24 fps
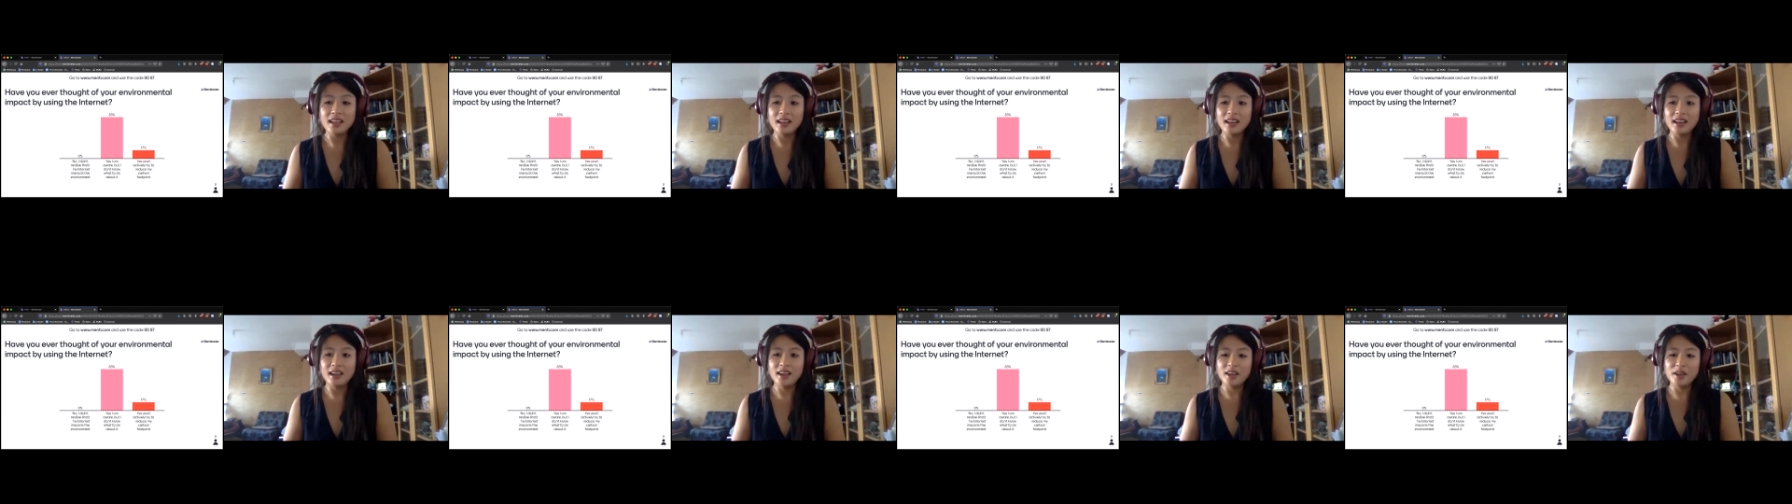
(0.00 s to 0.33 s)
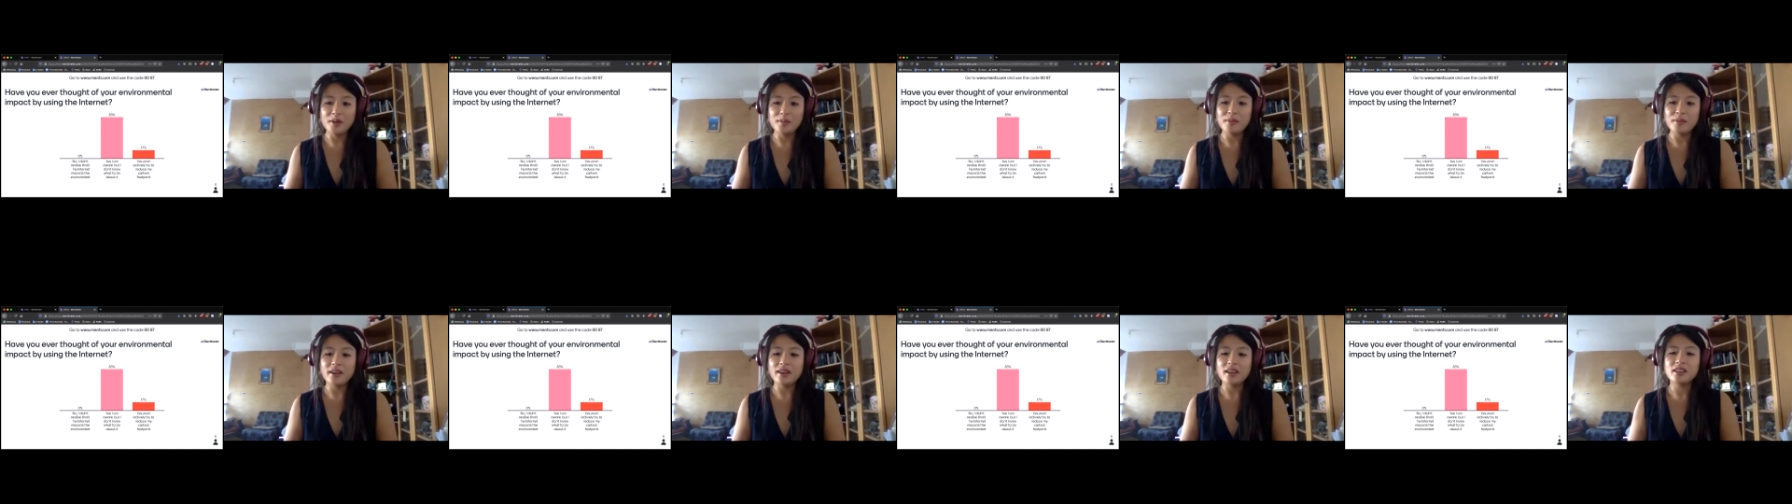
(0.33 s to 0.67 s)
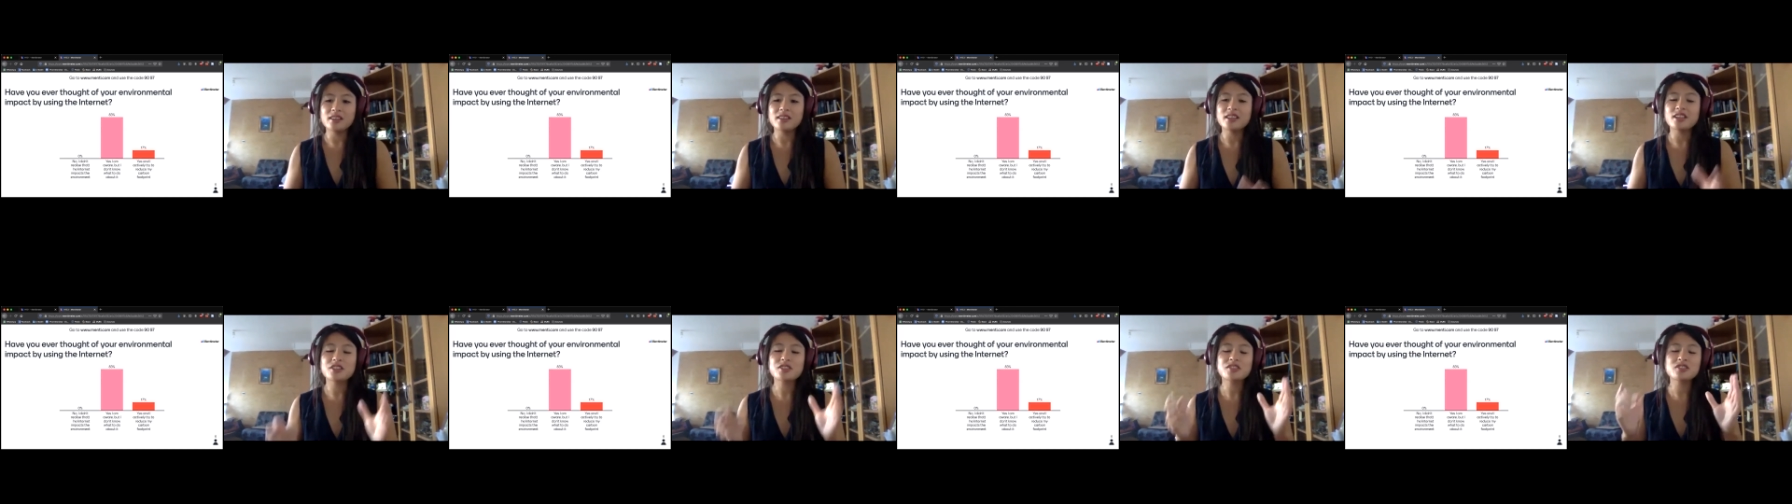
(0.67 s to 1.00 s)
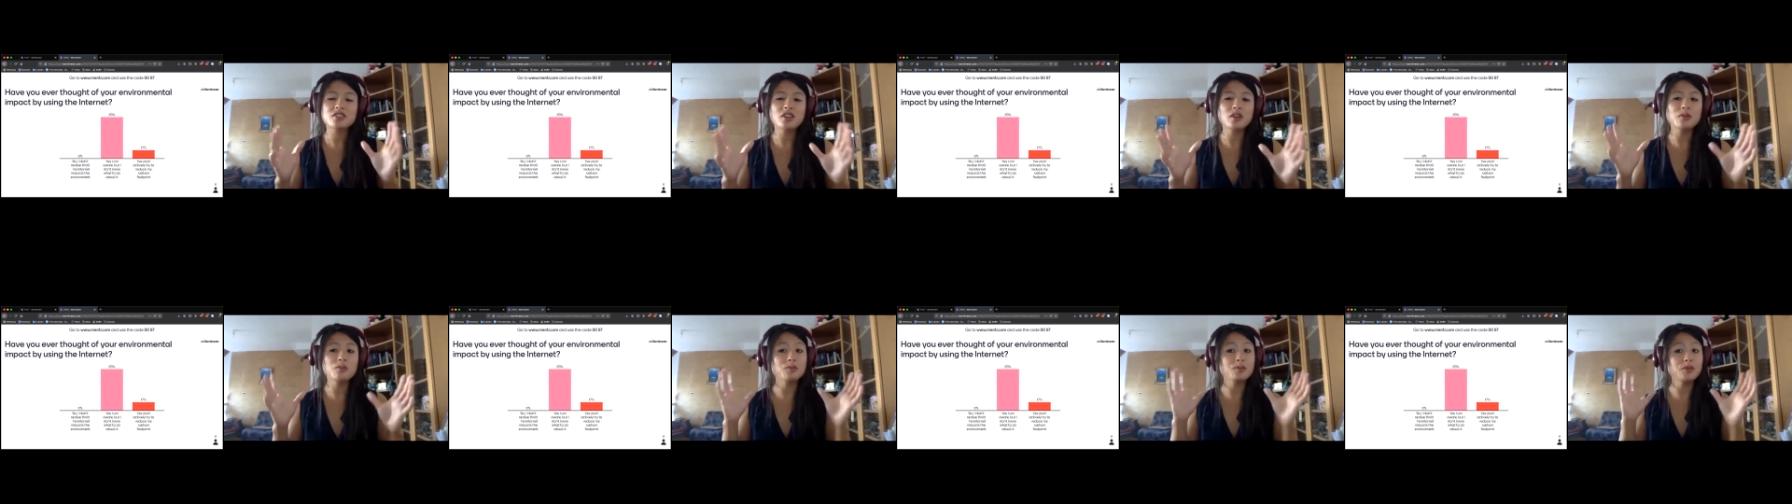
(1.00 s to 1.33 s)
There are
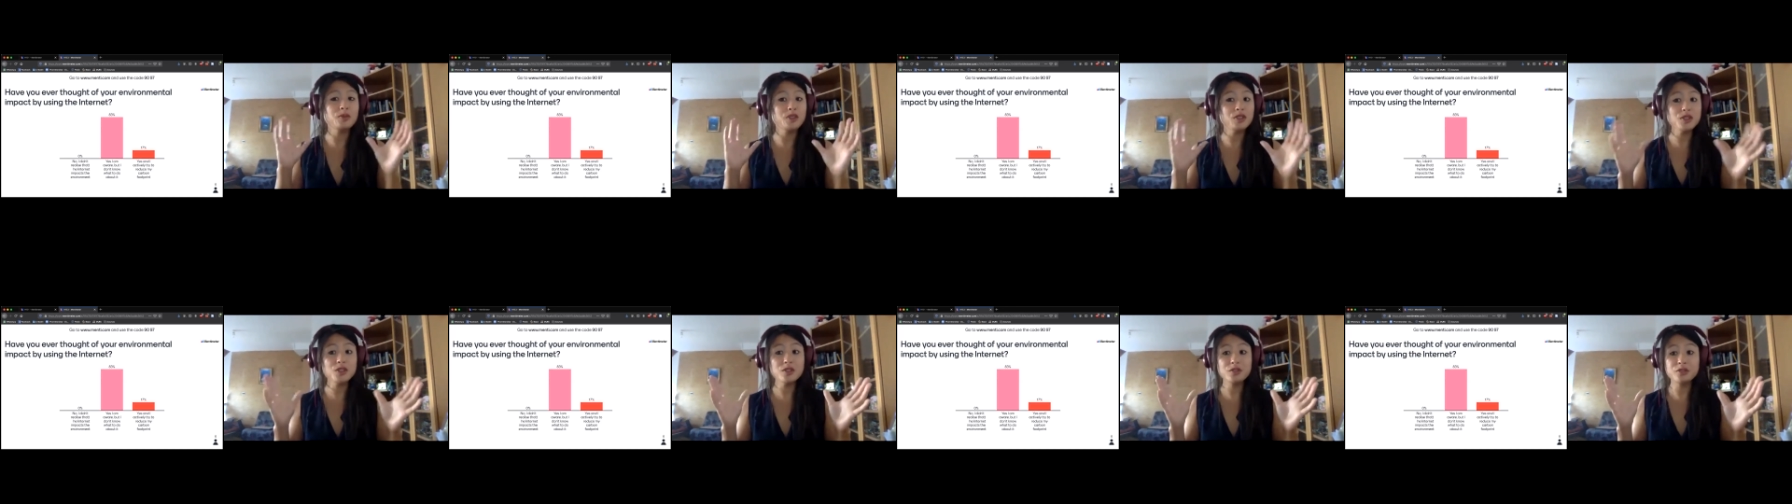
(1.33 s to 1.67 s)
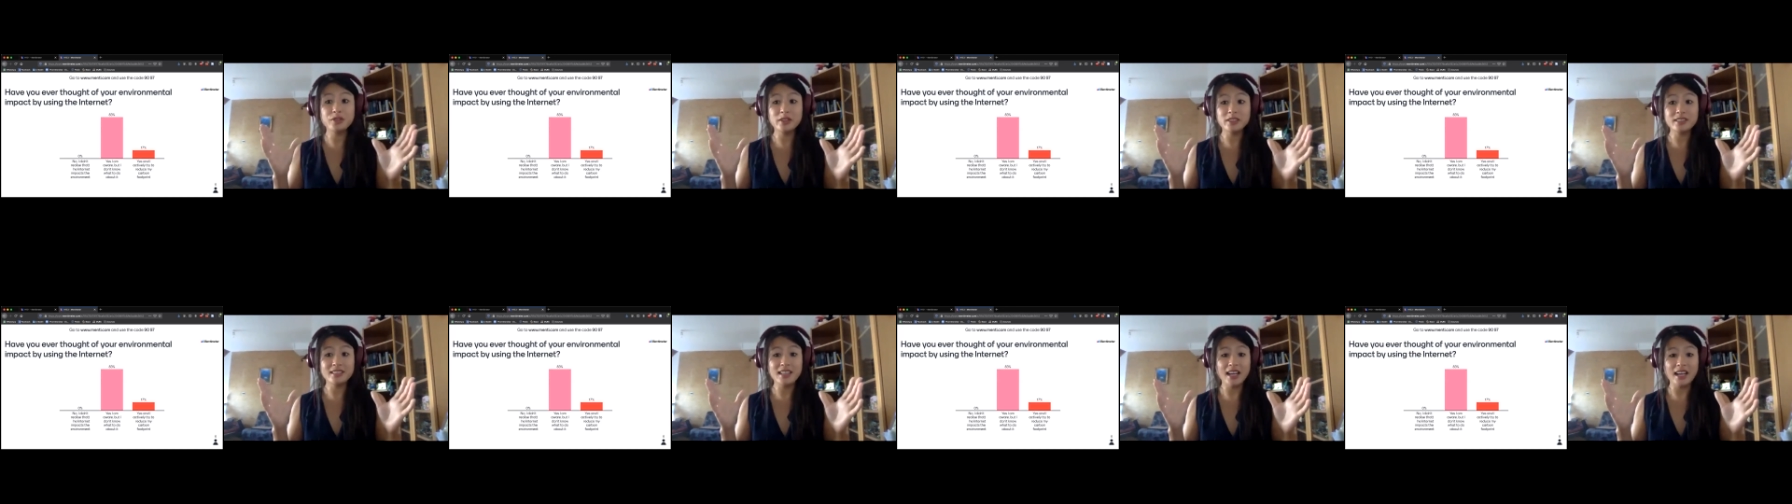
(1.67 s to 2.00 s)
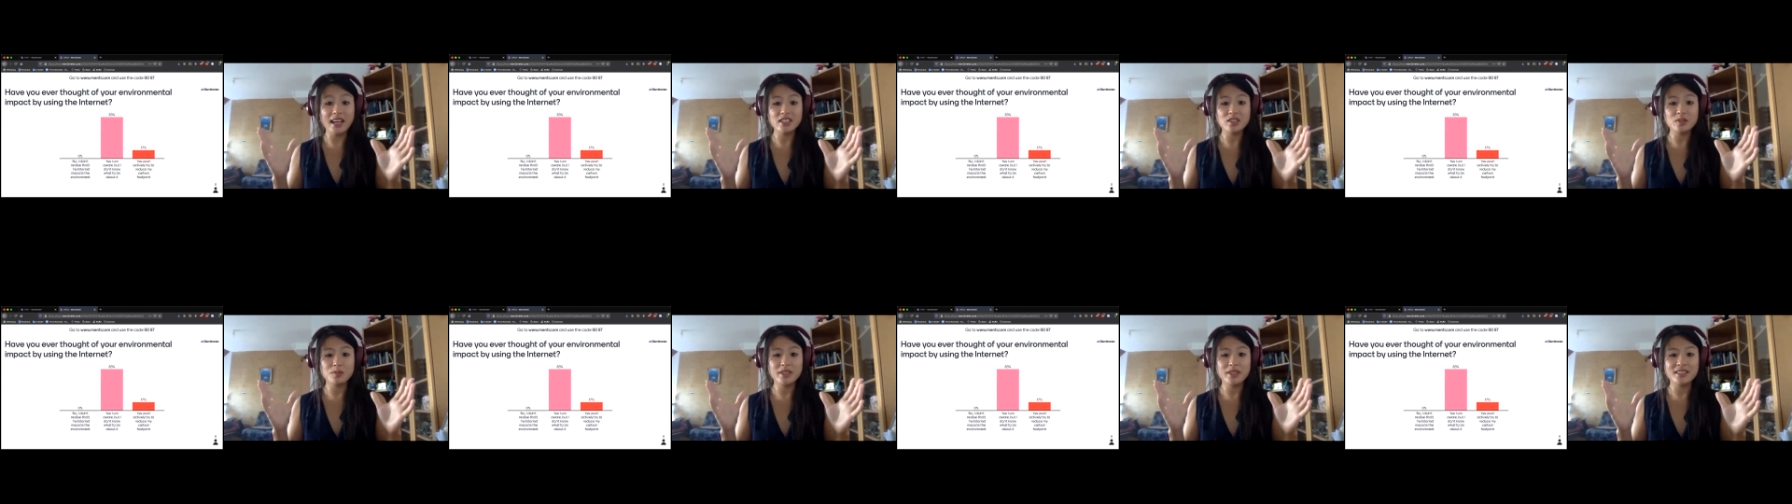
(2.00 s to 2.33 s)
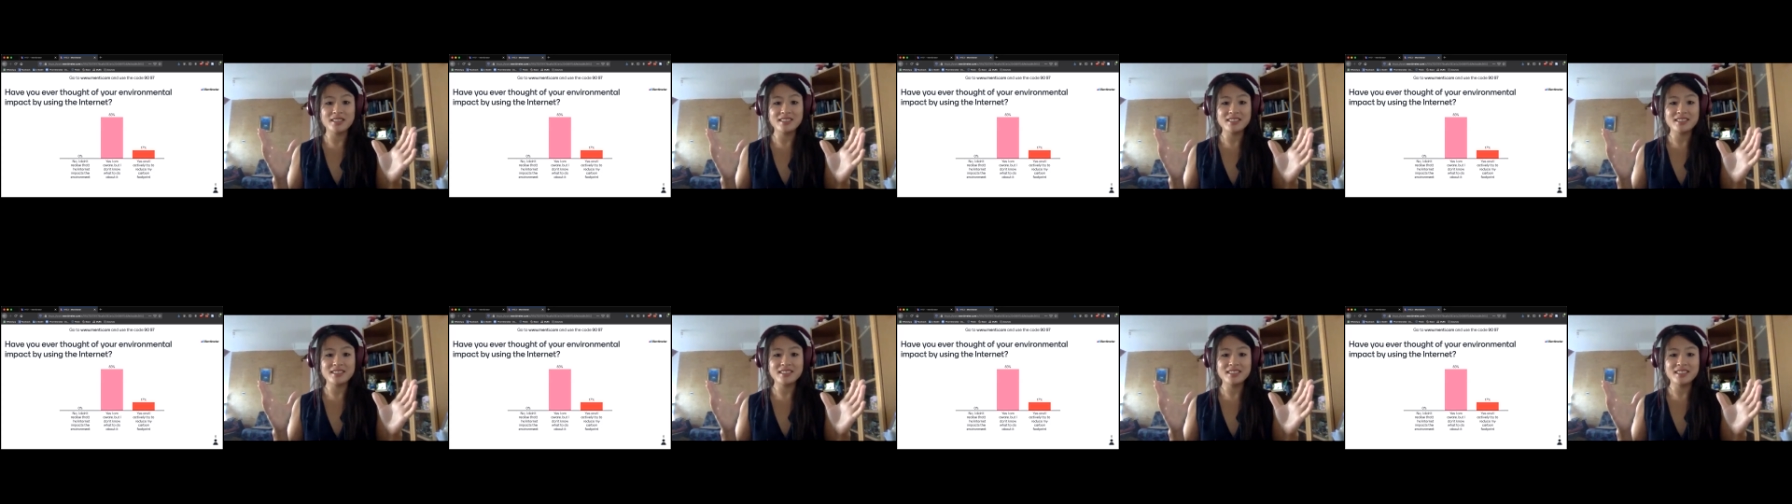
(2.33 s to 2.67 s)
some beautiful
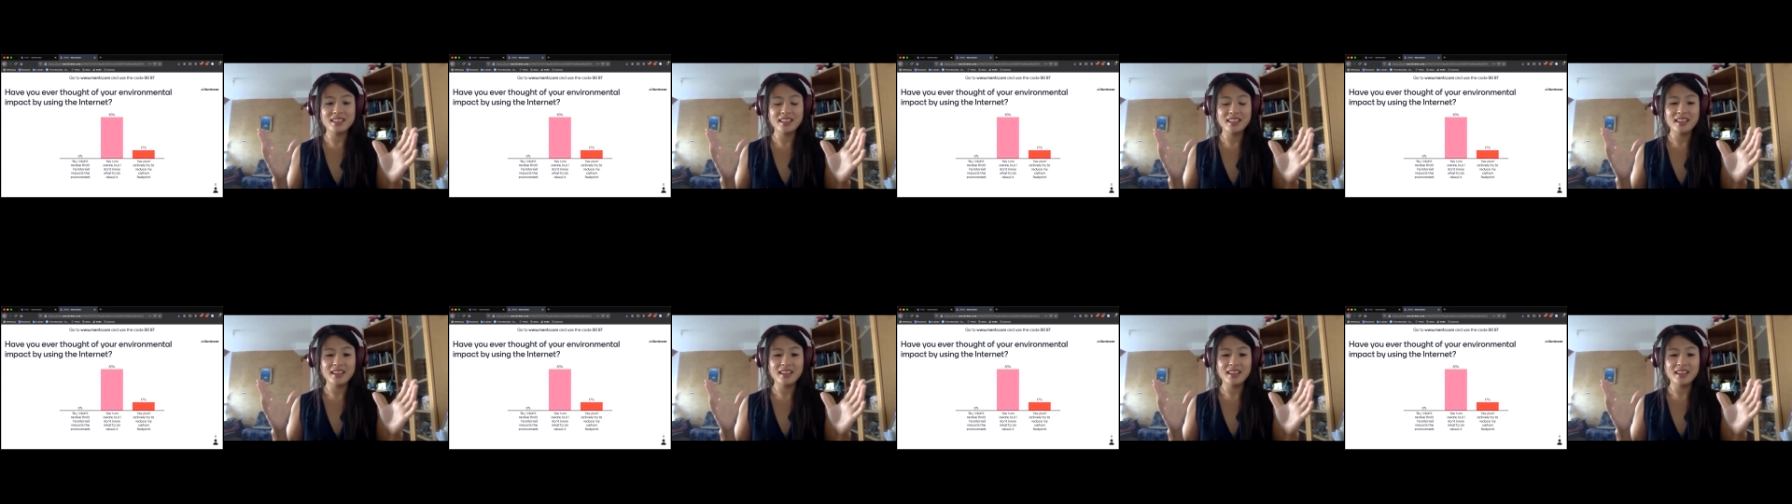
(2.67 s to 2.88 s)
attachments